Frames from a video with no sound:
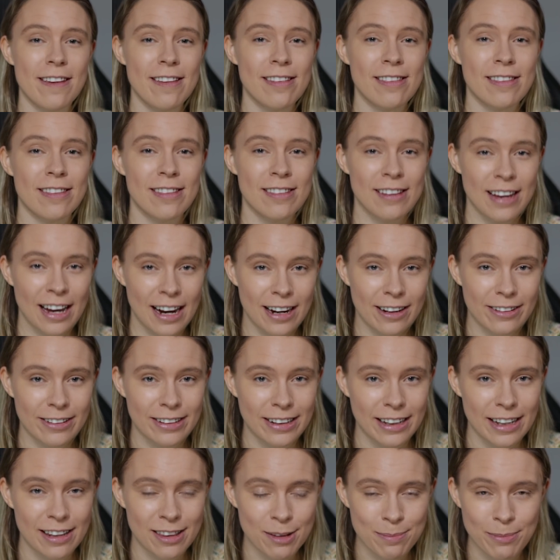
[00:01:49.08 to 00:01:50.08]
this is
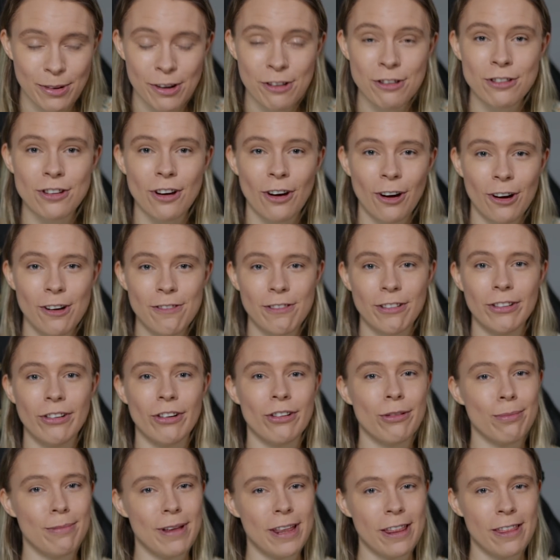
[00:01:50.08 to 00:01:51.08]
currently the most
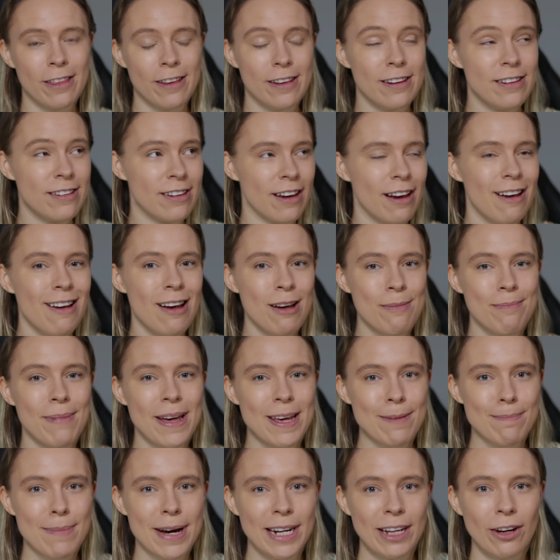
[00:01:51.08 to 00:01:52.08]
overlooked method to
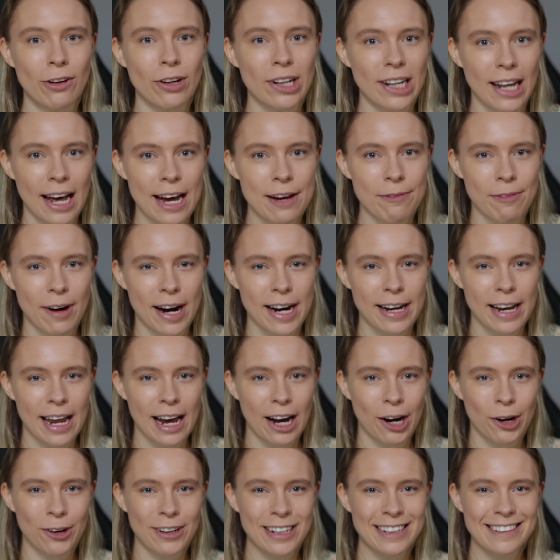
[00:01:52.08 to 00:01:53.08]
make money online right
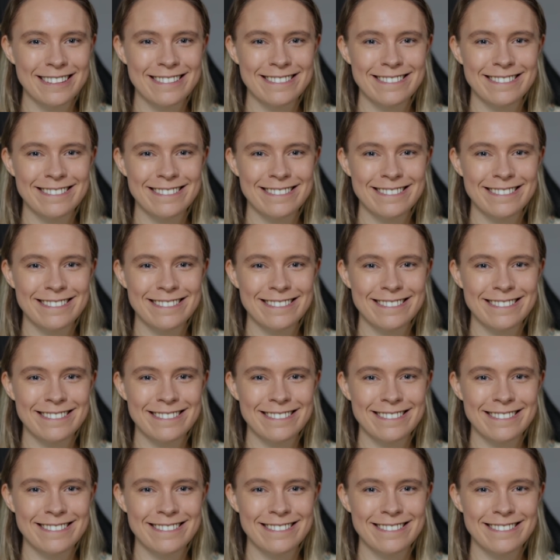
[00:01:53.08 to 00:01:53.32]
now.